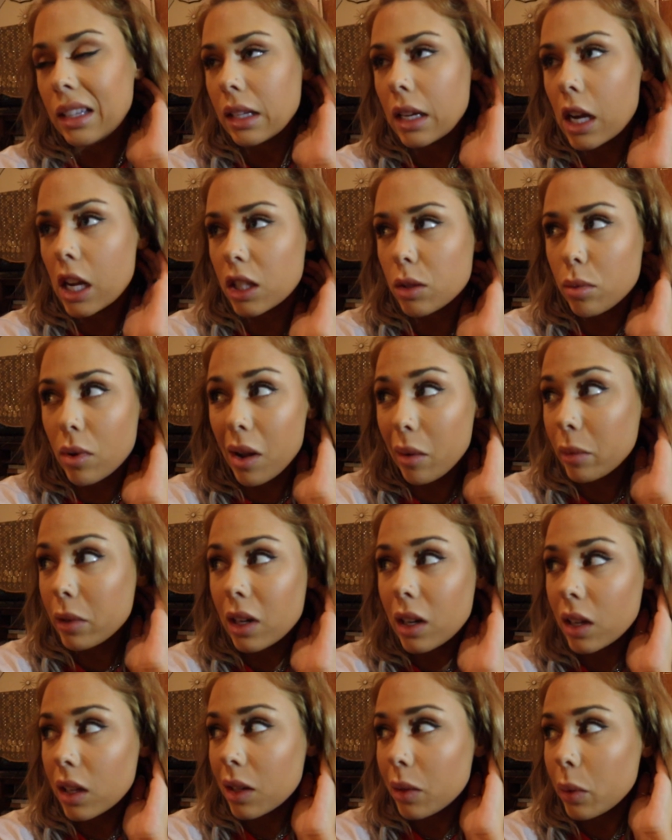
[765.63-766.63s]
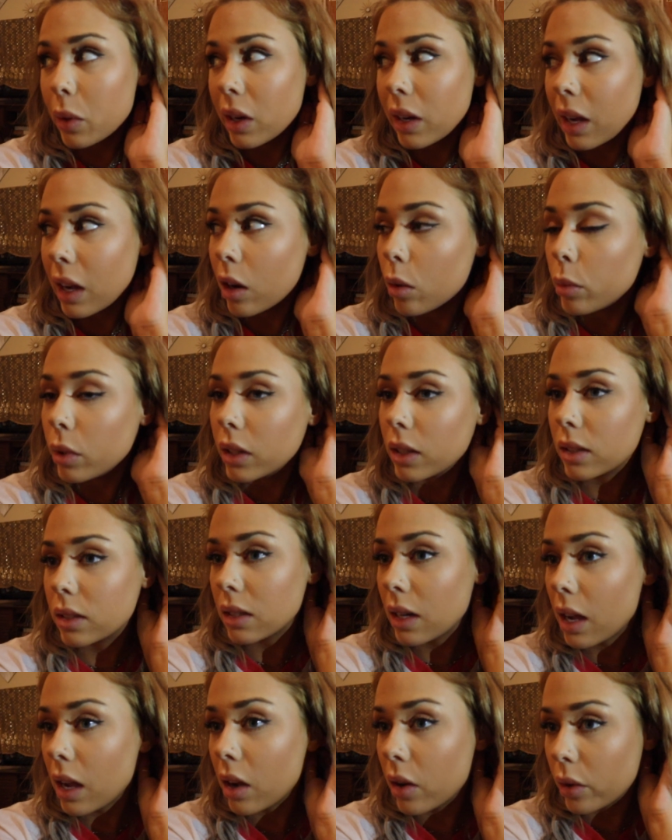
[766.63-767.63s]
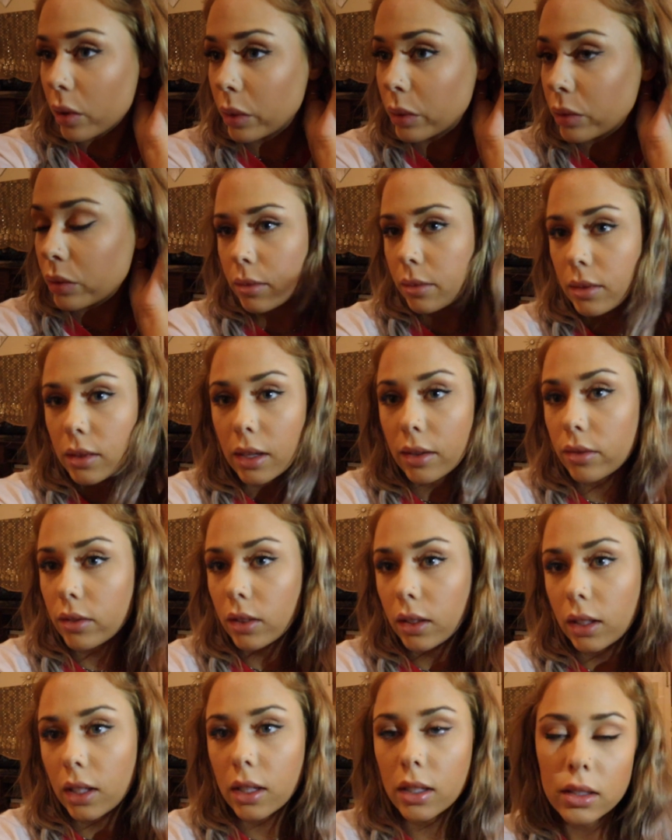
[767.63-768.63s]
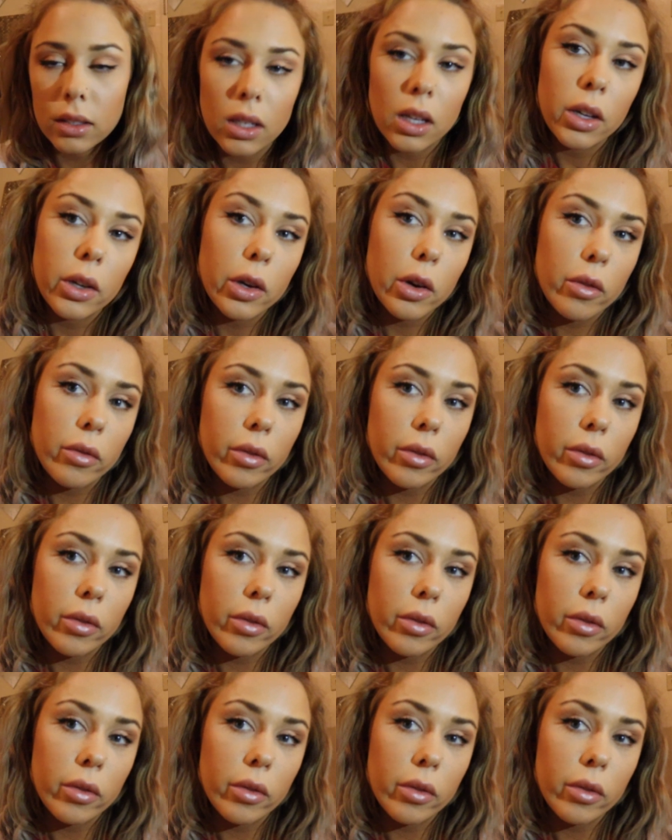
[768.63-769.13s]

yeah, it's probably not gonna work out, because now definitely can't stay here